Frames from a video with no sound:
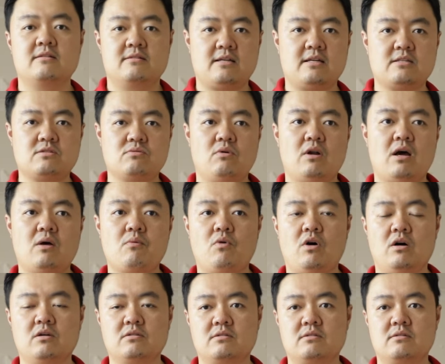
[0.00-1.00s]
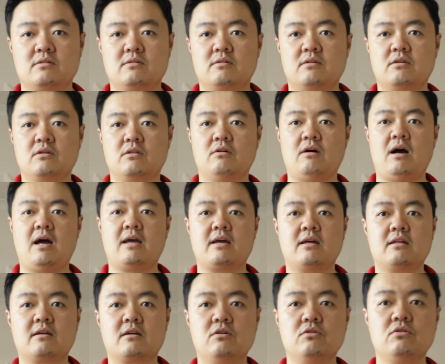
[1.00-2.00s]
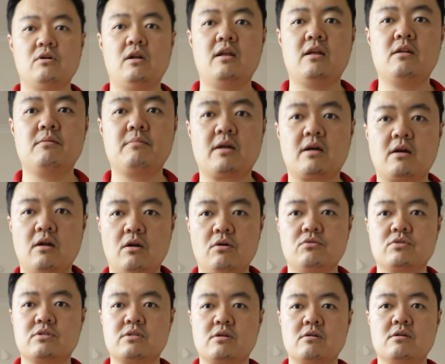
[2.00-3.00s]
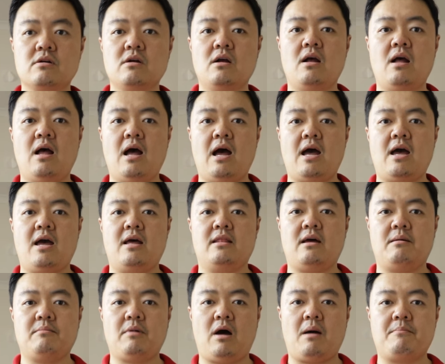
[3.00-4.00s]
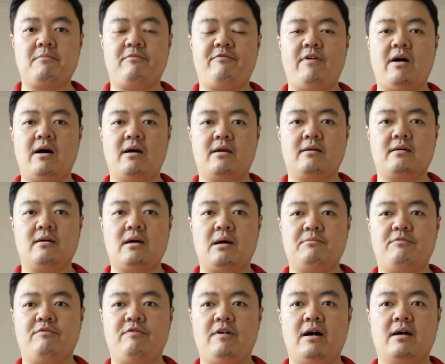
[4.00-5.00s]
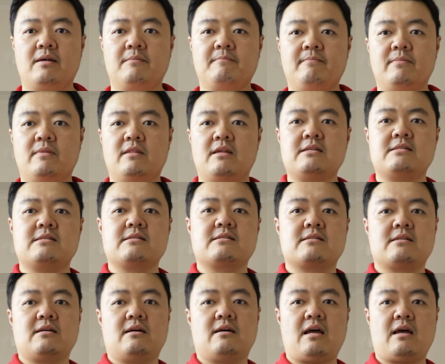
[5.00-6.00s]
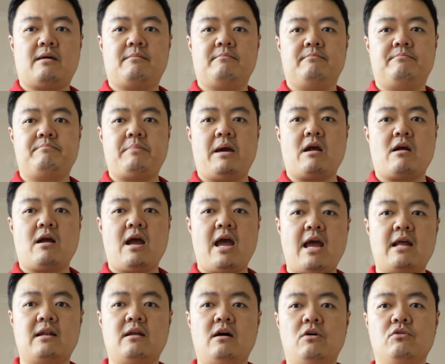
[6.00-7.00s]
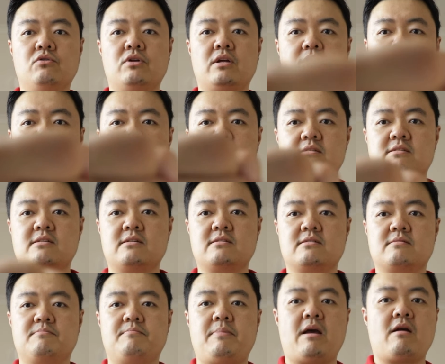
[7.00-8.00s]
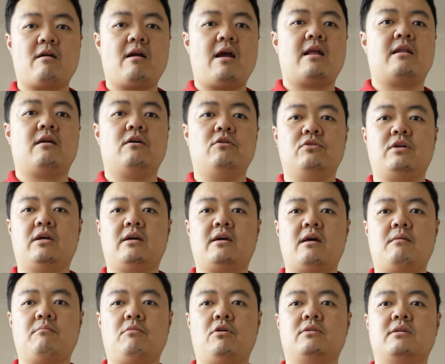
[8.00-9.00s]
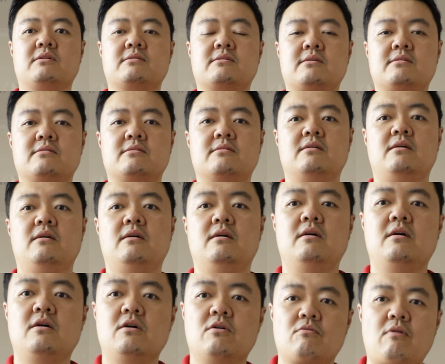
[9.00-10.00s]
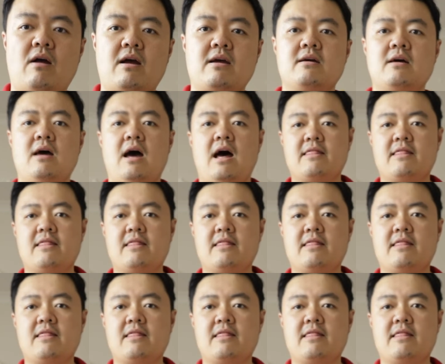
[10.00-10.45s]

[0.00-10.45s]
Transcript: That's what I want. I can go a little bit closer and I'm fine. I'm fine. This is bare hand holding distance, bare hand holding camera distance, right?